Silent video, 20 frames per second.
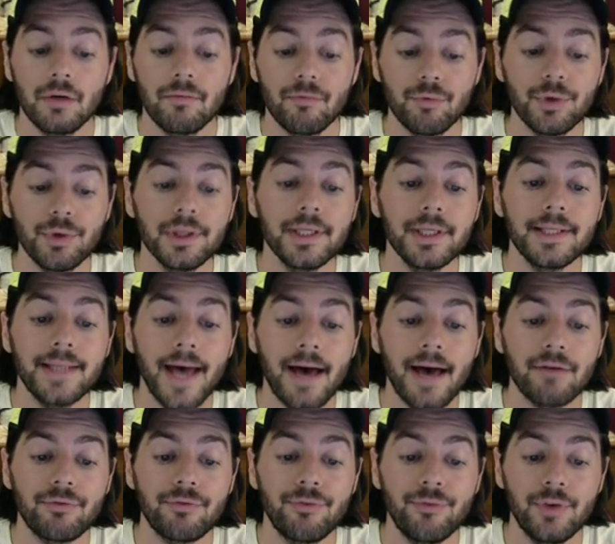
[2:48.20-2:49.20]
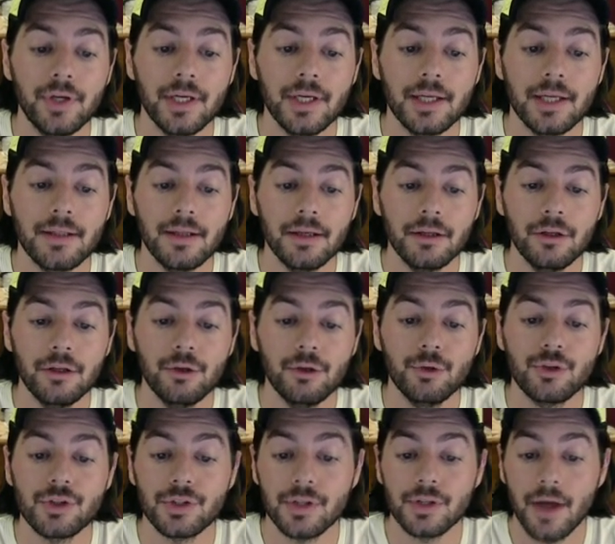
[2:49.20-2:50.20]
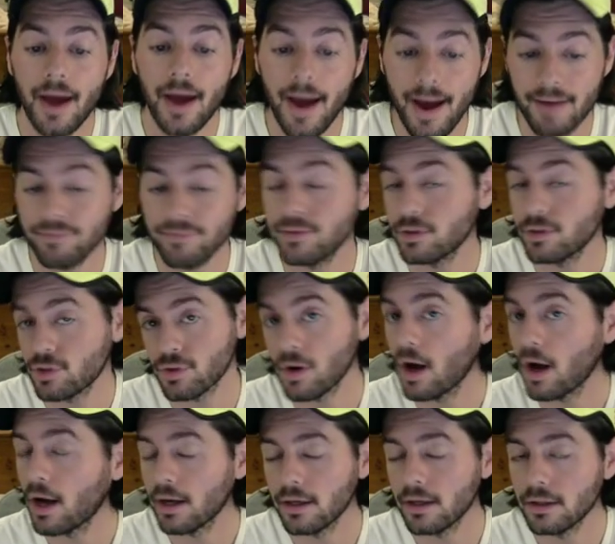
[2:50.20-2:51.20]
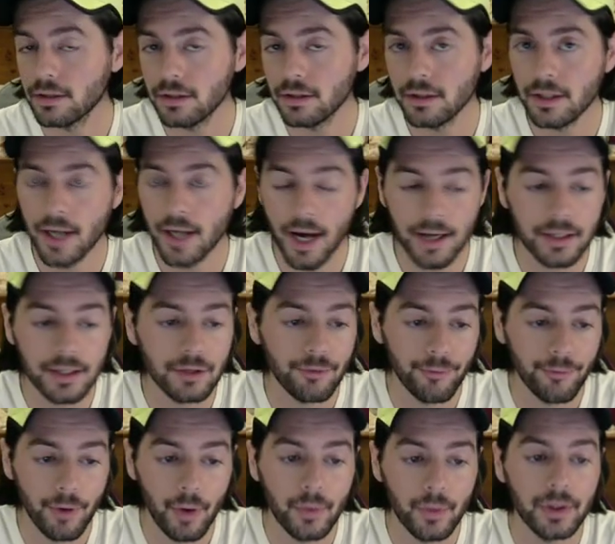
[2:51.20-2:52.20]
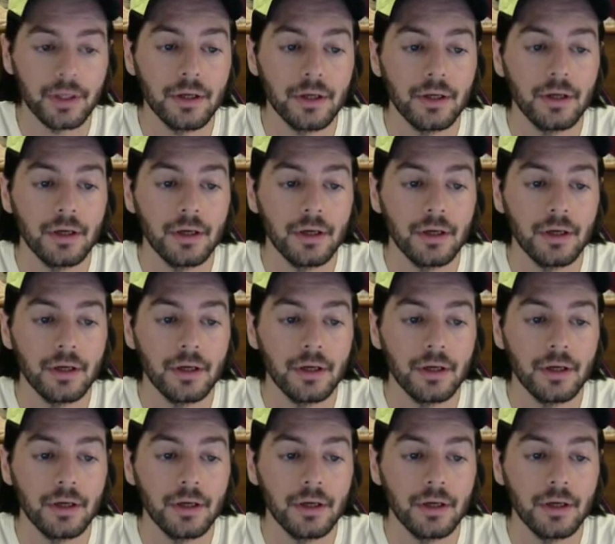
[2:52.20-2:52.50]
really that fig that you just have to try. You got to grow it.